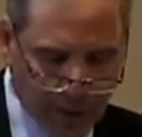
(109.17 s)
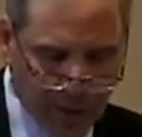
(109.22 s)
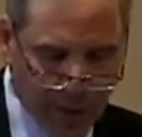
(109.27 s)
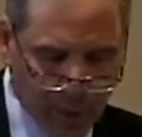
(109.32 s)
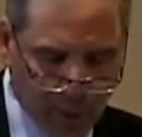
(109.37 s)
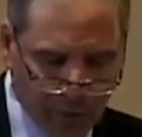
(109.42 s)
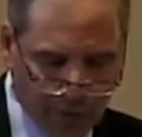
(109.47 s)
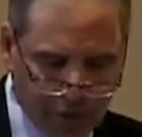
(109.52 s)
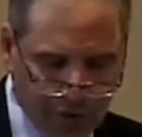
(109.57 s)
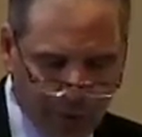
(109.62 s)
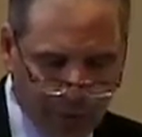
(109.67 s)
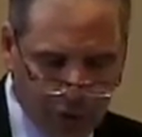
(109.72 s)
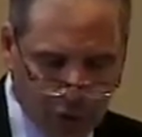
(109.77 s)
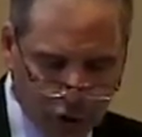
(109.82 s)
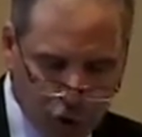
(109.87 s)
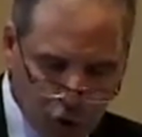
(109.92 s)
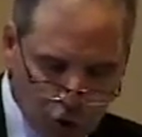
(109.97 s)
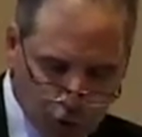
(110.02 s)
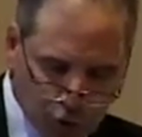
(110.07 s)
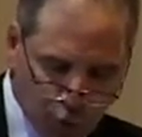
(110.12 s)
but with some
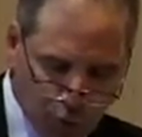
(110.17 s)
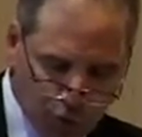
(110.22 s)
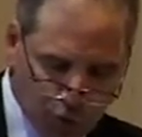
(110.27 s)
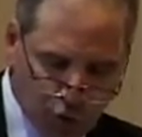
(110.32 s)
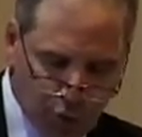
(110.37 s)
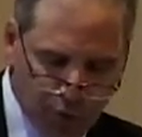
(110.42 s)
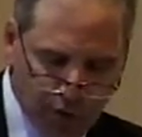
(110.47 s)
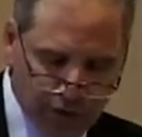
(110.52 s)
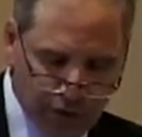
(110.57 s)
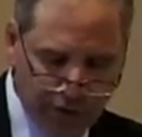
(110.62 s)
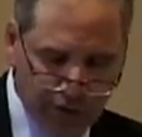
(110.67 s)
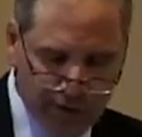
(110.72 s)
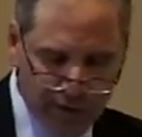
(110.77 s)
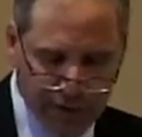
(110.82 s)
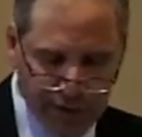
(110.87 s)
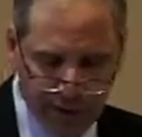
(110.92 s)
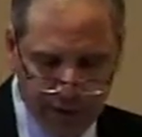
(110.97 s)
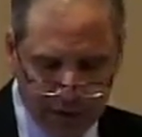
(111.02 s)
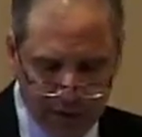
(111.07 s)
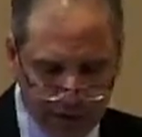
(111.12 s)
unusual twists
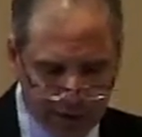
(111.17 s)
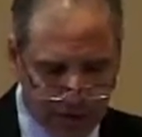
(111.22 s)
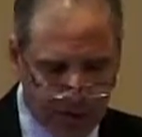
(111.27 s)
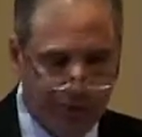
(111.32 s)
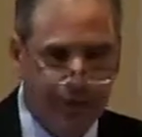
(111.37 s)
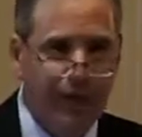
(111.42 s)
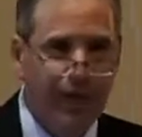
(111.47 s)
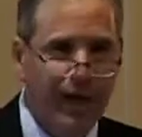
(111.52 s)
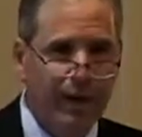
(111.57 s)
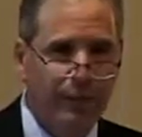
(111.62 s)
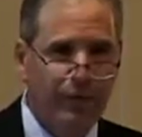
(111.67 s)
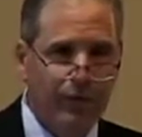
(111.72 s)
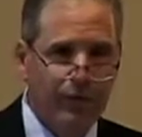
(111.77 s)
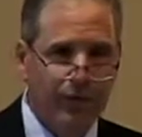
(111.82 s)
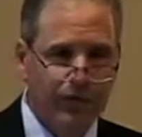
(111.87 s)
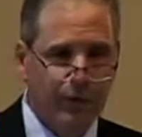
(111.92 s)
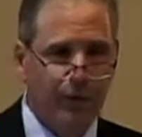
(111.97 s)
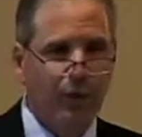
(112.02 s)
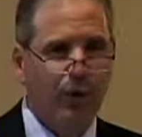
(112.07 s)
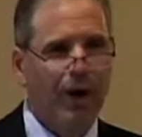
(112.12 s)
that lead to
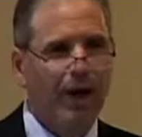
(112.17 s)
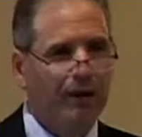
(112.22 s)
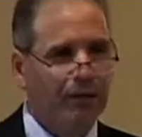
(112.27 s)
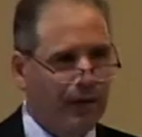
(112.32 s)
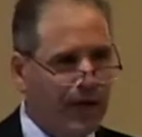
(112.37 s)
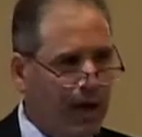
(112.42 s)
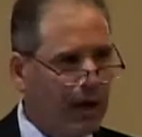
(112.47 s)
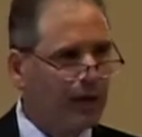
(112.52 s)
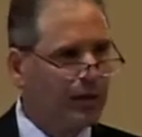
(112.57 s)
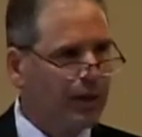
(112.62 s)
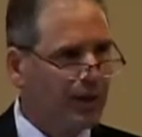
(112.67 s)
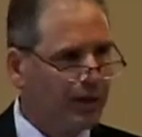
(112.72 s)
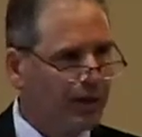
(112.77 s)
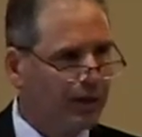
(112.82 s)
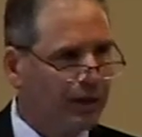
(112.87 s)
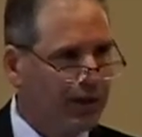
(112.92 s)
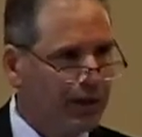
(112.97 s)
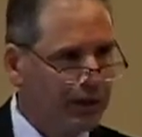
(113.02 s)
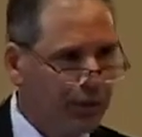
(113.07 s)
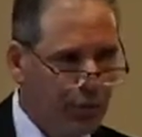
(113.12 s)
sometimes surprising
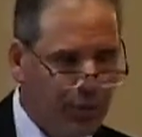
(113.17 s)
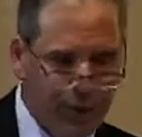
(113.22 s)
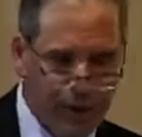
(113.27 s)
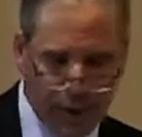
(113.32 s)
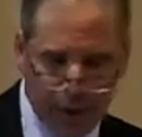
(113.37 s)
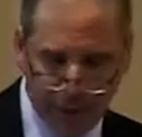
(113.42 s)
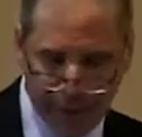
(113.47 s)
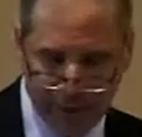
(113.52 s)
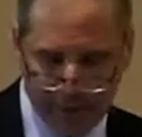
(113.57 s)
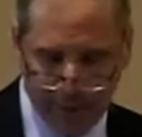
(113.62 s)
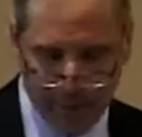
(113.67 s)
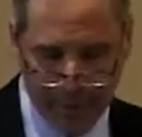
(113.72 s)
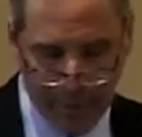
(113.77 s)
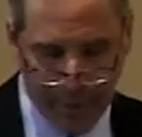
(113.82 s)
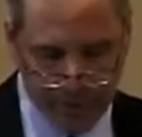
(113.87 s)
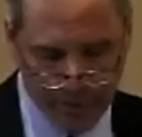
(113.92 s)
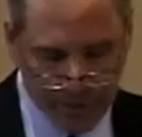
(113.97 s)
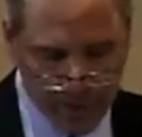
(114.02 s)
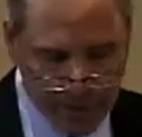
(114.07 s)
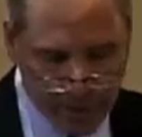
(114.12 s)
outcomes that you'll be hearing
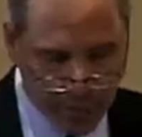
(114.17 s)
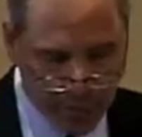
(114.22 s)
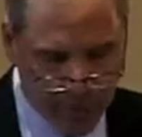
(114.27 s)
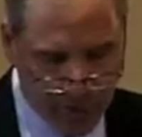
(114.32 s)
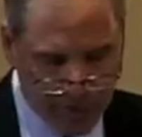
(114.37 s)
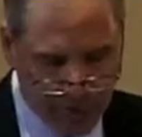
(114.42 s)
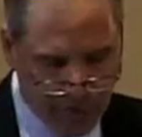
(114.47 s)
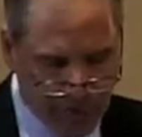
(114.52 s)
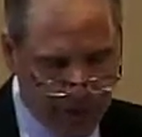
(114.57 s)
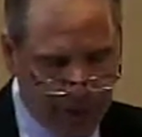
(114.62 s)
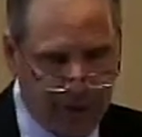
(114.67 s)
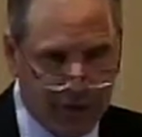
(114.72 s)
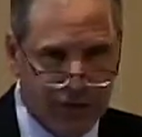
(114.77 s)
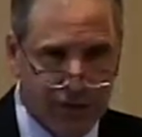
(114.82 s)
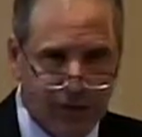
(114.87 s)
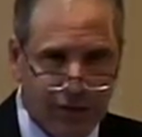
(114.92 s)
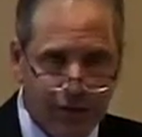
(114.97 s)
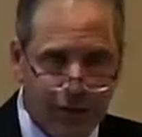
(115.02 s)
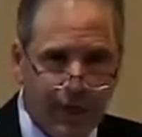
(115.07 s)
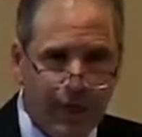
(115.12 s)
about during the
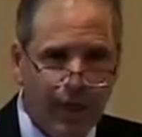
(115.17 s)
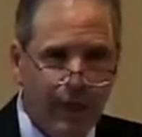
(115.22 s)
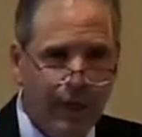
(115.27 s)
presentations.